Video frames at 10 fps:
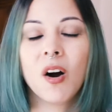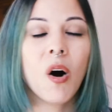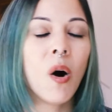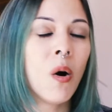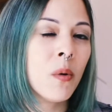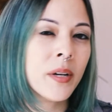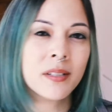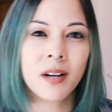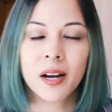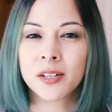always
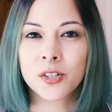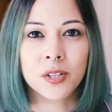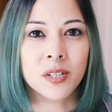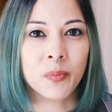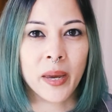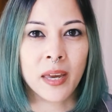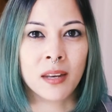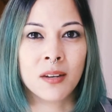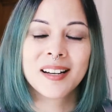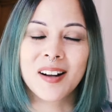talking shit to Ben,